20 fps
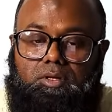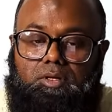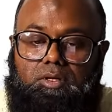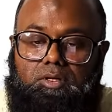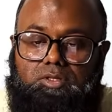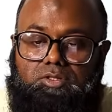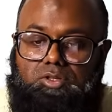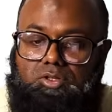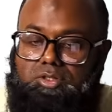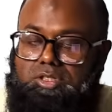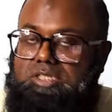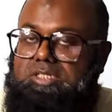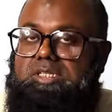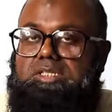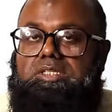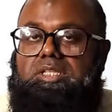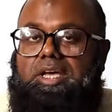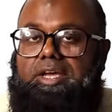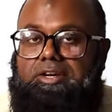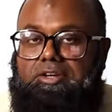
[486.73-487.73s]
So this
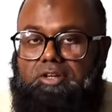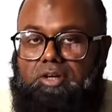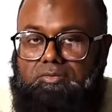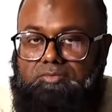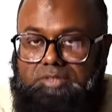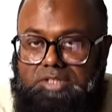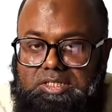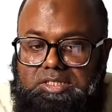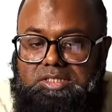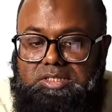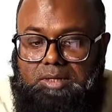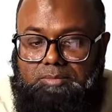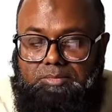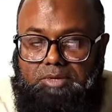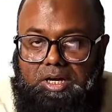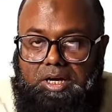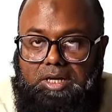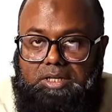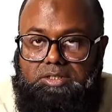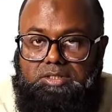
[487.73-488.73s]
is the end of this sum,
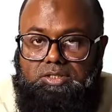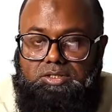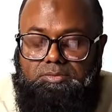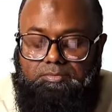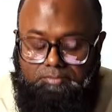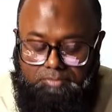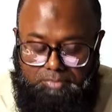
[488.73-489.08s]
guys.